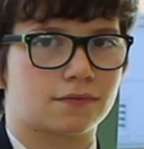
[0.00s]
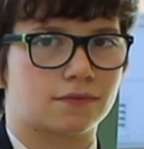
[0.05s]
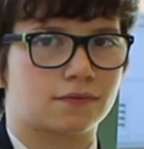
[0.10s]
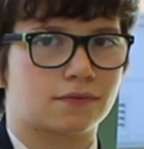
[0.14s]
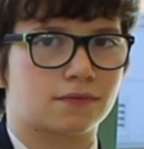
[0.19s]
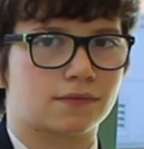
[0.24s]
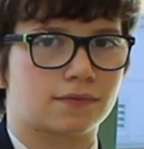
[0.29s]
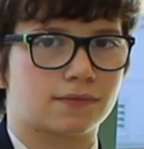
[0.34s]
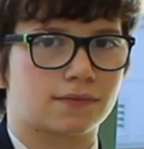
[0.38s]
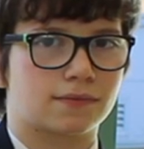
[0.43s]

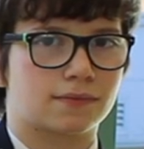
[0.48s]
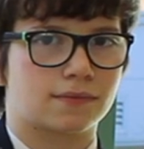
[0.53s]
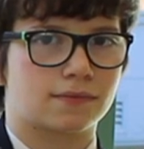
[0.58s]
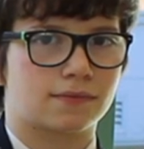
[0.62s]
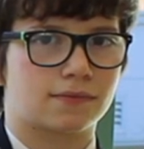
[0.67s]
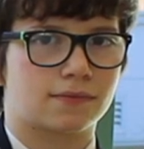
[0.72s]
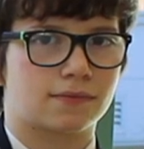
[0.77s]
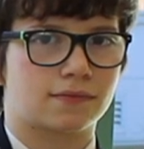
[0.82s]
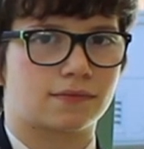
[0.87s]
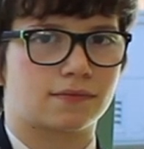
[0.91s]

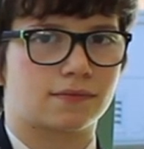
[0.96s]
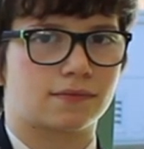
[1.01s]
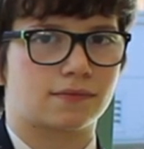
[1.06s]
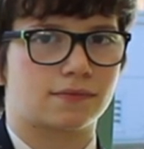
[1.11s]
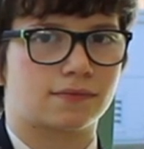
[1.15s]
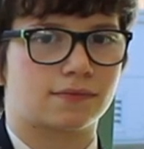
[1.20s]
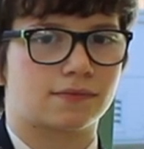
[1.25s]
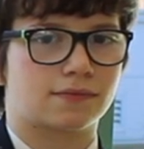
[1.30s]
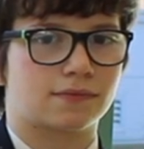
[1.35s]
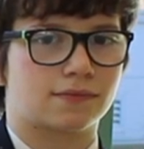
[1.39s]

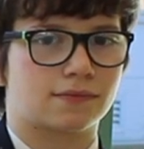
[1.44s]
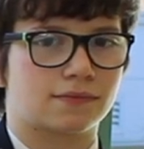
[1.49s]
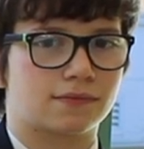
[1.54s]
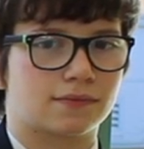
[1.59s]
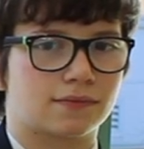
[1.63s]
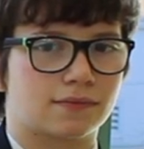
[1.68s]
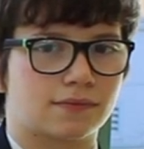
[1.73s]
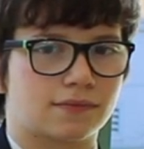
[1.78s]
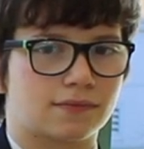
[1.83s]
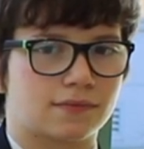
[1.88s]

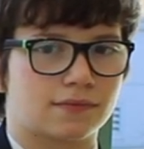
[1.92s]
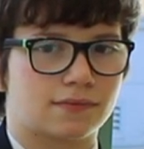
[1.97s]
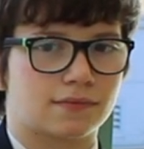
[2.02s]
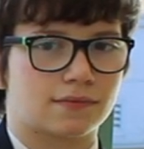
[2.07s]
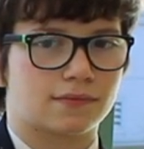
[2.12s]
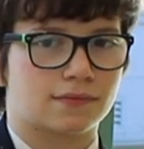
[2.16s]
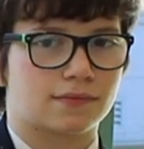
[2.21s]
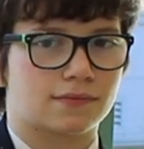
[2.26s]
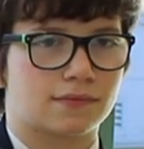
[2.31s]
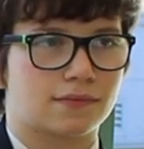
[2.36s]

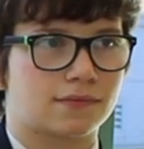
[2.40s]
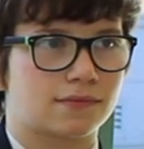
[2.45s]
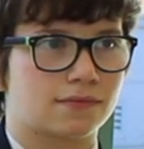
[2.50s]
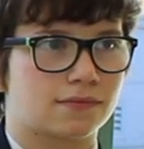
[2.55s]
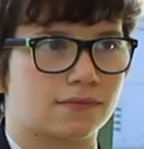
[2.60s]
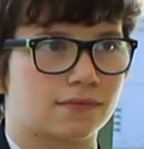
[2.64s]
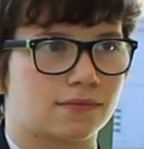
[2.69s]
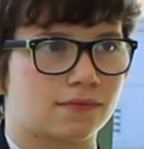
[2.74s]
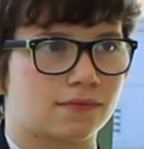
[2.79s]
This person isn't speaking.